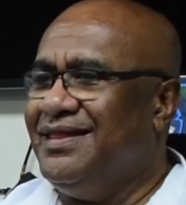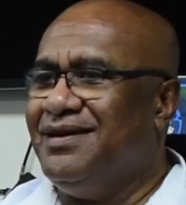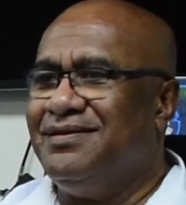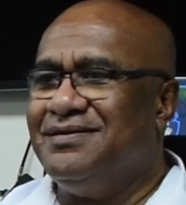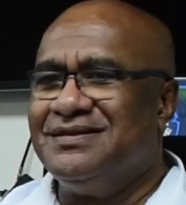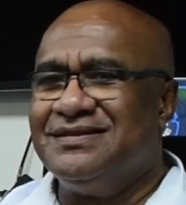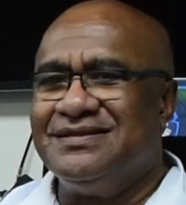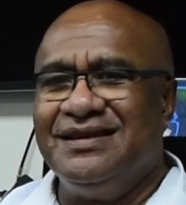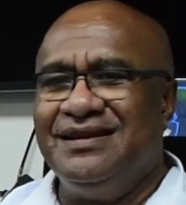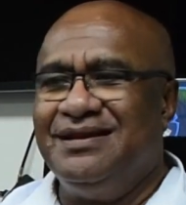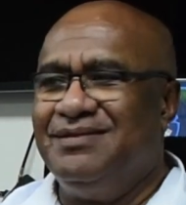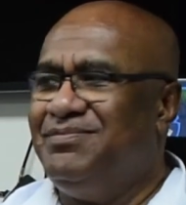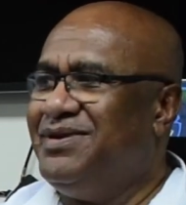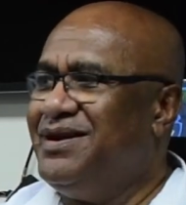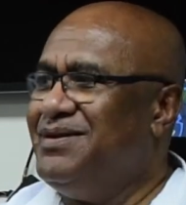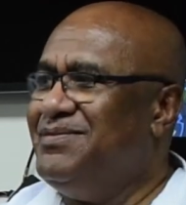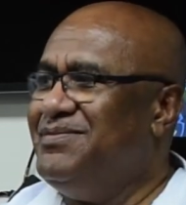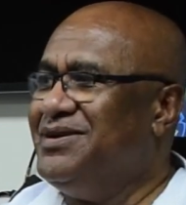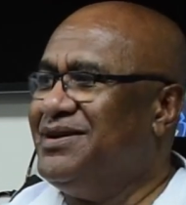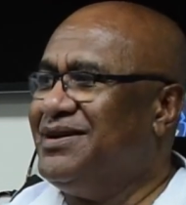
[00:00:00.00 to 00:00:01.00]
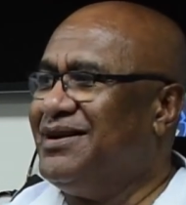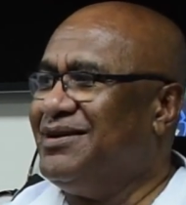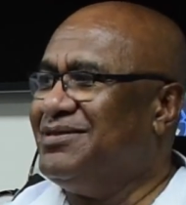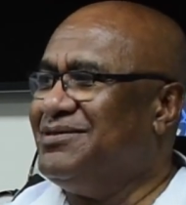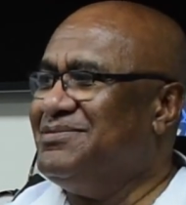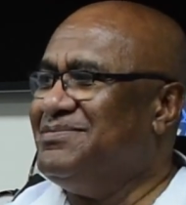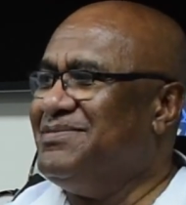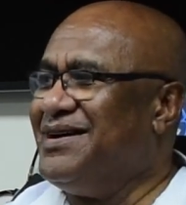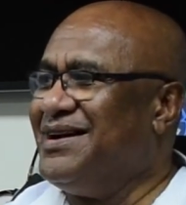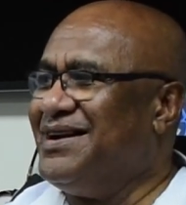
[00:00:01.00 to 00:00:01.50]
they were still blaming
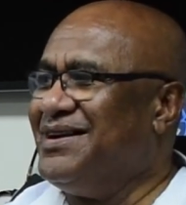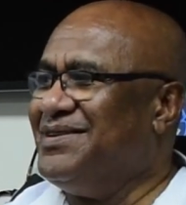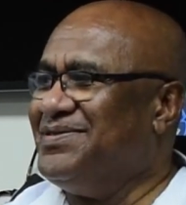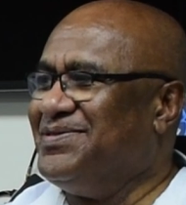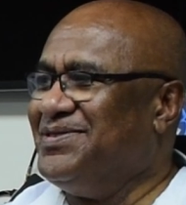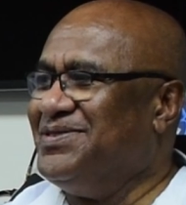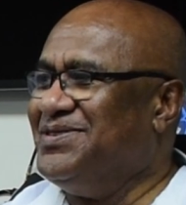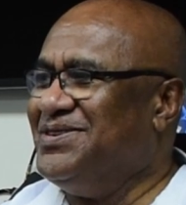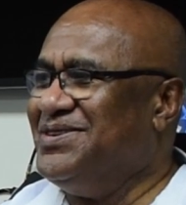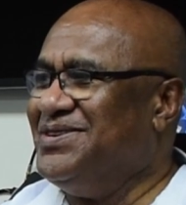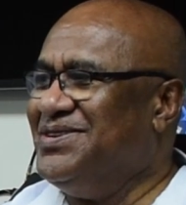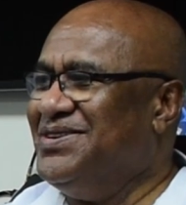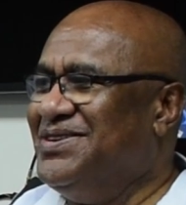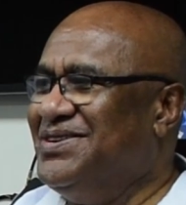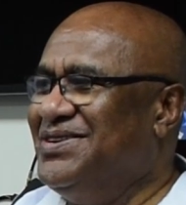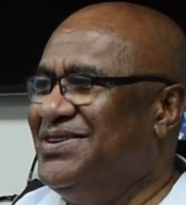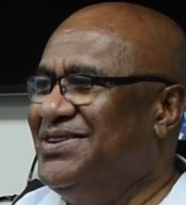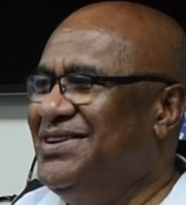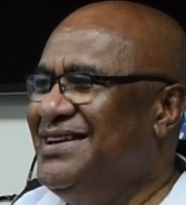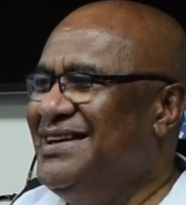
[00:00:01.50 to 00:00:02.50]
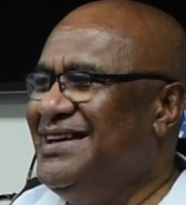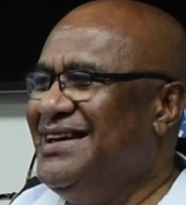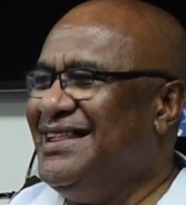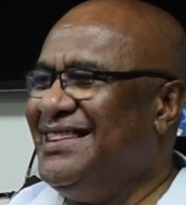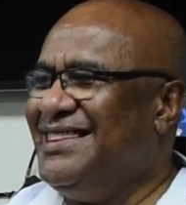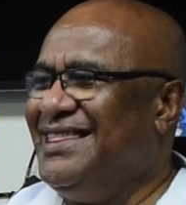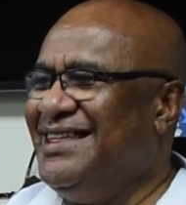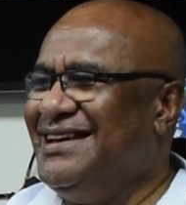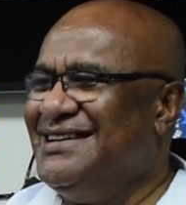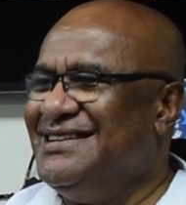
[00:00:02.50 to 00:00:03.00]
Ratumara for
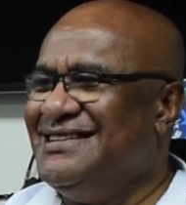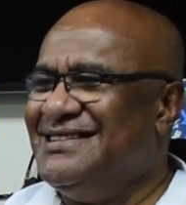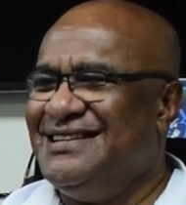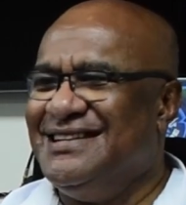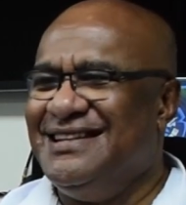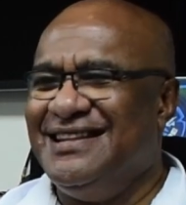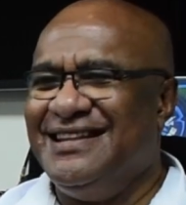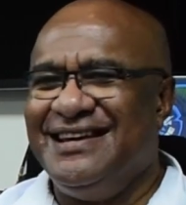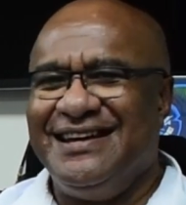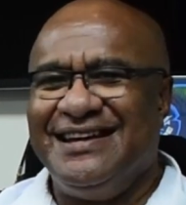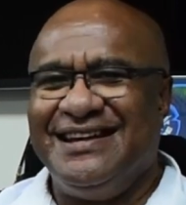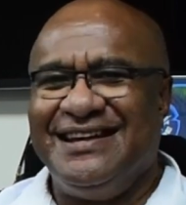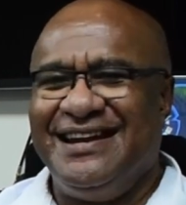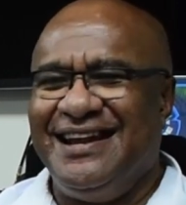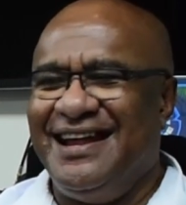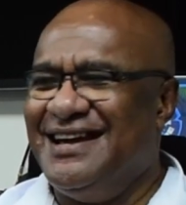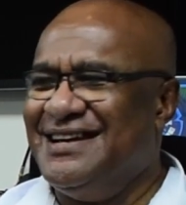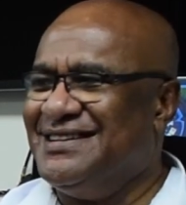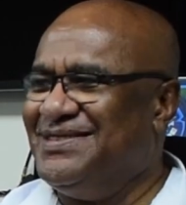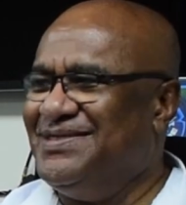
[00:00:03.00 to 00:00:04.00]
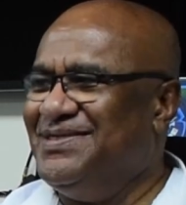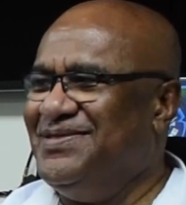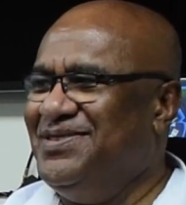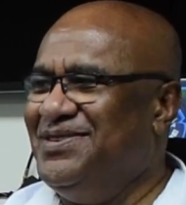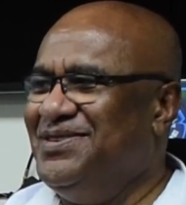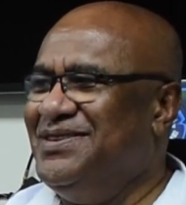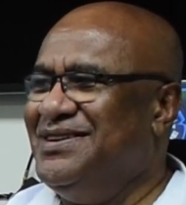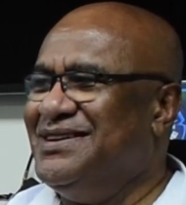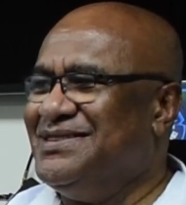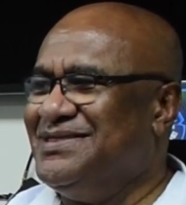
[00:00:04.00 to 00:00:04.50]
things in the last
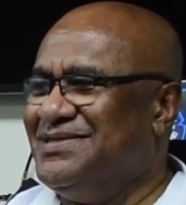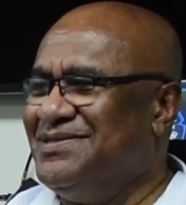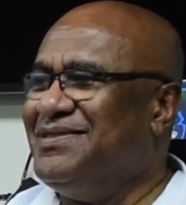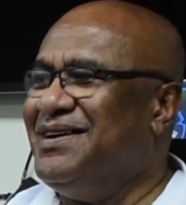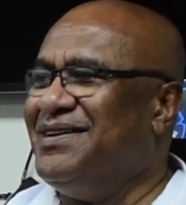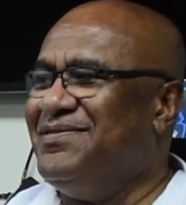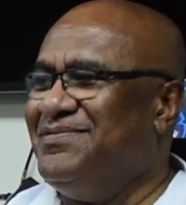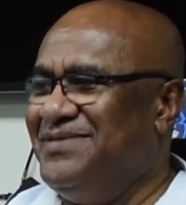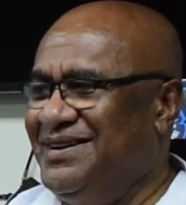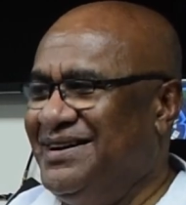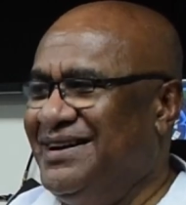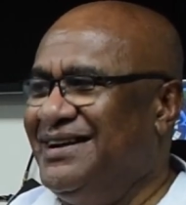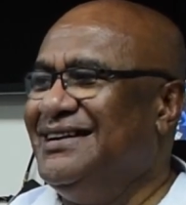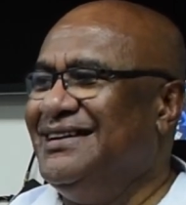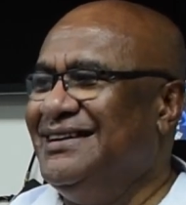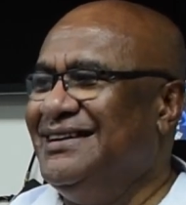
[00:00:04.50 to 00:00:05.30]
few years of government. Eh?